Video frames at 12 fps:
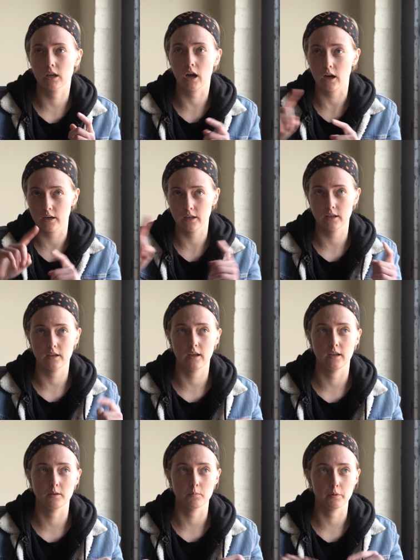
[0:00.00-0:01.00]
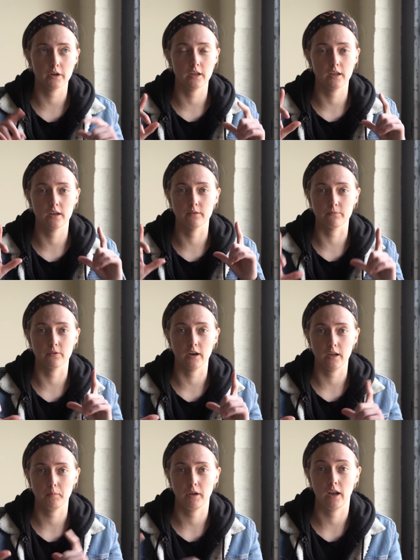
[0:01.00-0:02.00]
cut it and put it in a
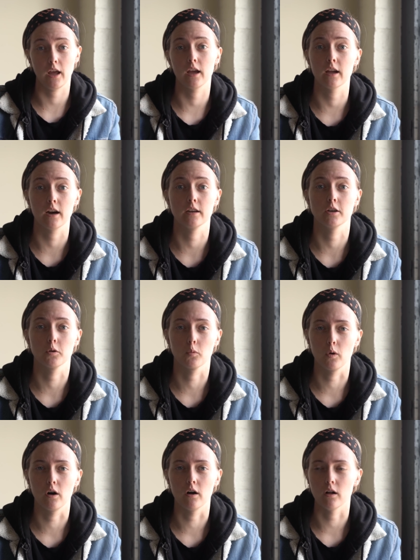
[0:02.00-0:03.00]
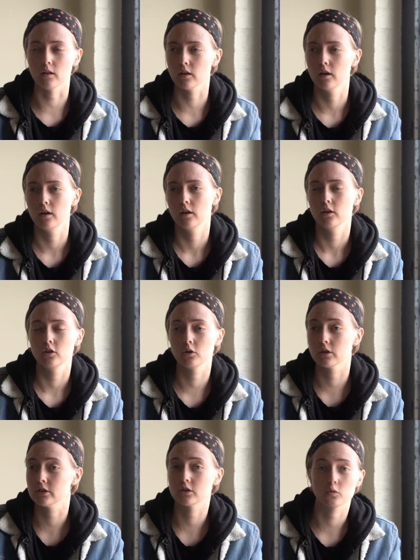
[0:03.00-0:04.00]
frame and hang it on your wall. You
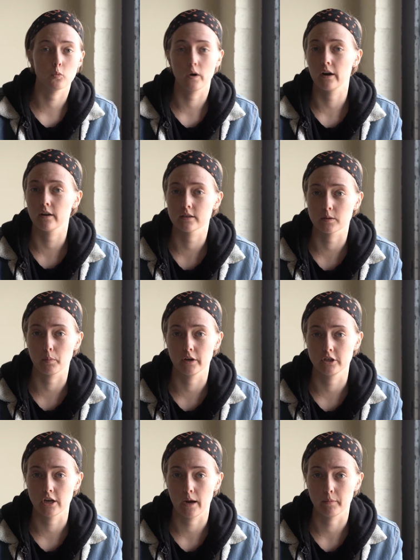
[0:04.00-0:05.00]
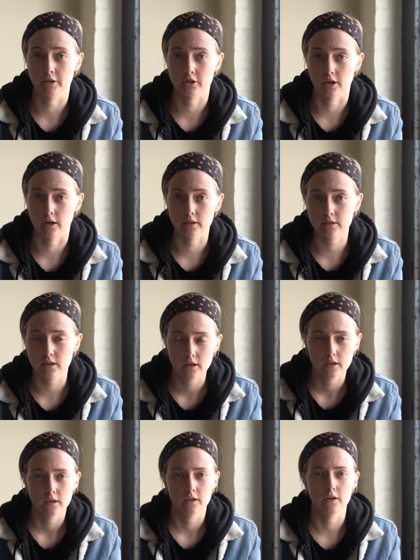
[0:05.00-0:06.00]
could just wear it as a pajama shirt.
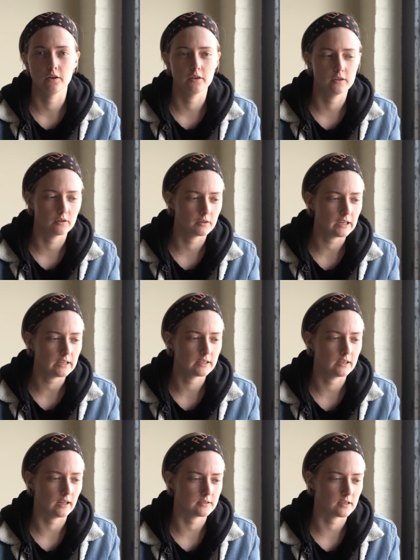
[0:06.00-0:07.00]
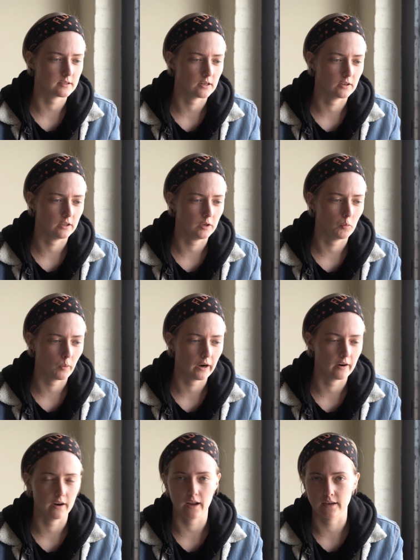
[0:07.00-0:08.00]
You know, you don't need to necessarily
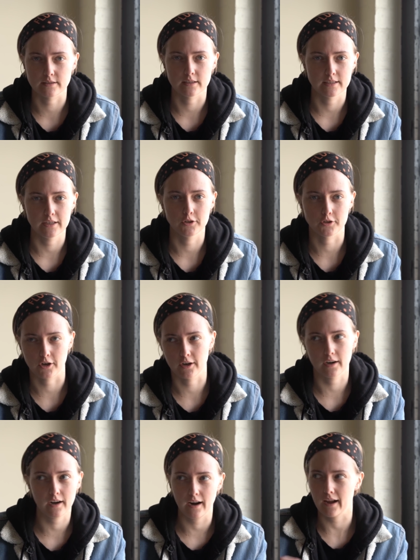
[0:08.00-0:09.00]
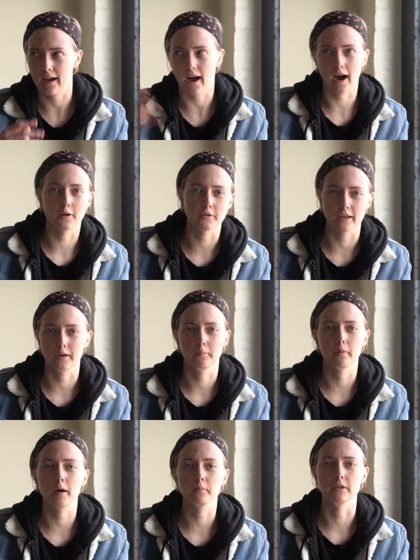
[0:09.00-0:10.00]
wear it as a t-shirt out in
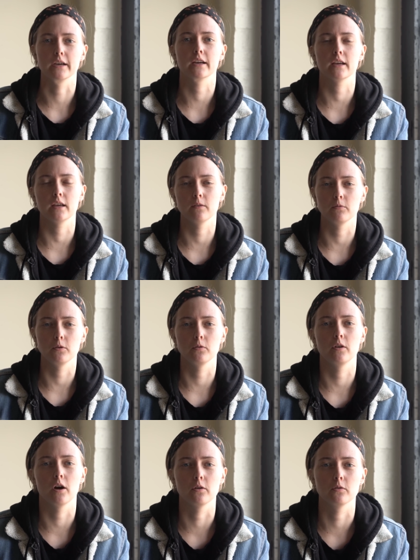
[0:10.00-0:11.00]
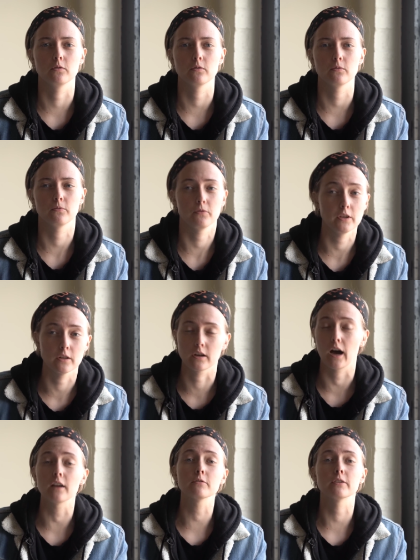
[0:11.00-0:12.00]
public if you don't feel
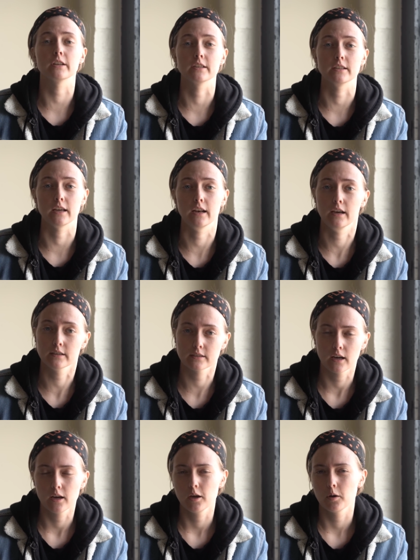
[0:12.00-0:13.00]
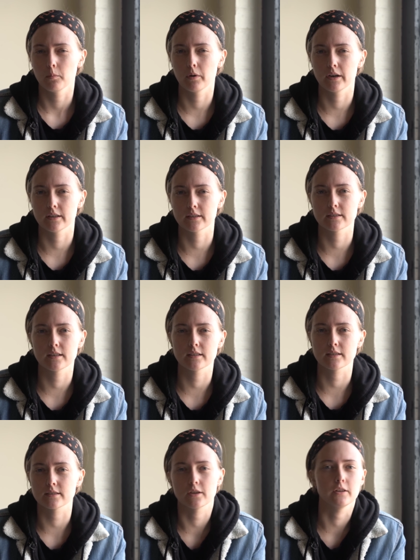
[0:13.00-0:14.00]
confident in it, but it doesn't
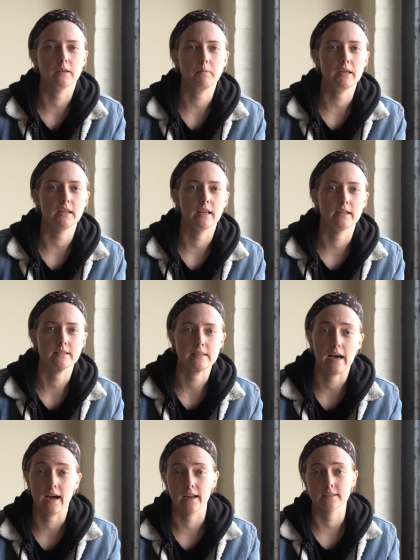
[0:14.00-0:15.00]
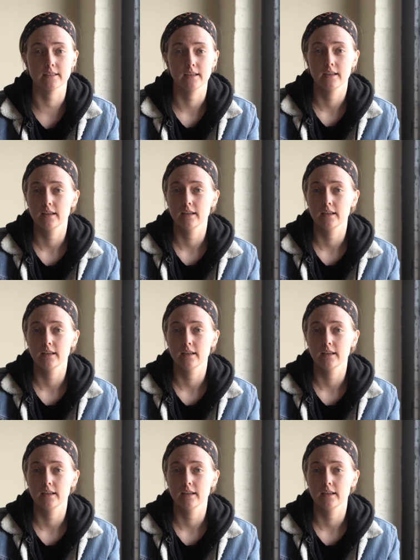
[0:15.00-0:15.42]
necessarily mean that it's not